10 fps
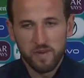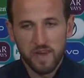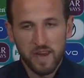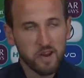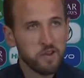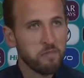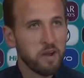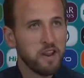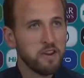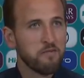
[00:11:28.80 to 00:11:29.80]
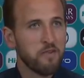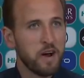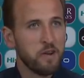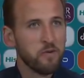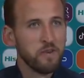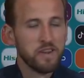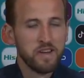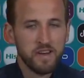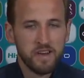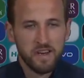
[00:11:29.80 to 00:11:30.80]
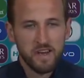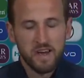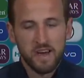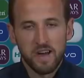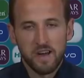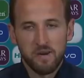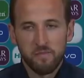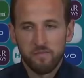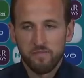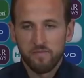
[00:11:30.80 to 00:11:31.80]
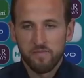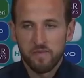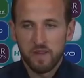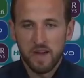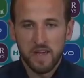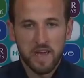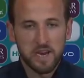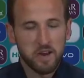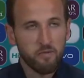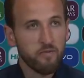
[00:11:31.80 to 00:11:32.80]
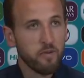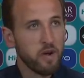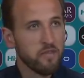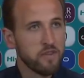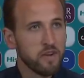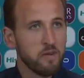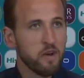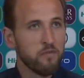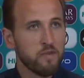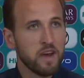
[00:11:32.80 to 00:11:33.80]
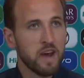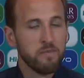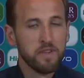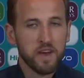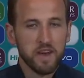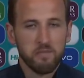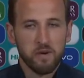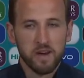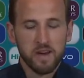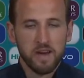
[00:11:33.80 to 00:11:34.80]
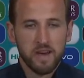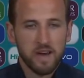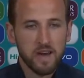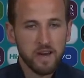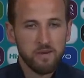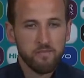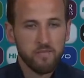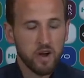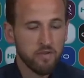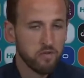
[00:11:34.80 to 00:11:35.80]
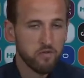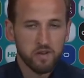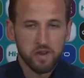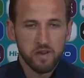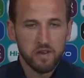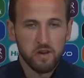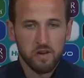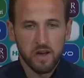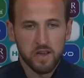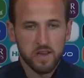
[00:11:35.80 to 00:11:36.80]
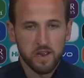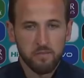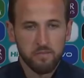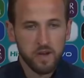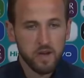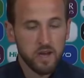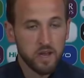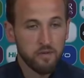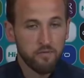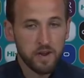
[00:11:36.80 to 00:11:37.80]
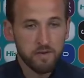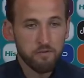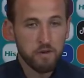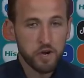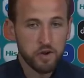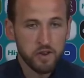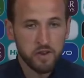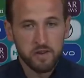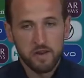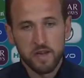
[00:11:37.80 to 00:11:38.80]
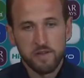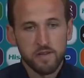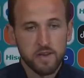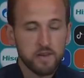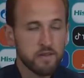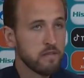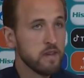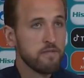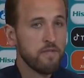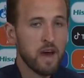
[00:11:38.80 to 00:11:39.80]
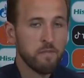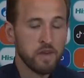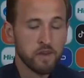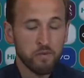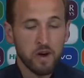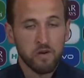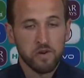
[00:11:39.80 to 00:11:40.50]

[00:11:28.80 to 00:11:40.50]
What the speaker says: England are playing in the final and I can catch up with him after hopefully a happy day. But of course, you know, like I said, I'm good friends with Christian and his family as well.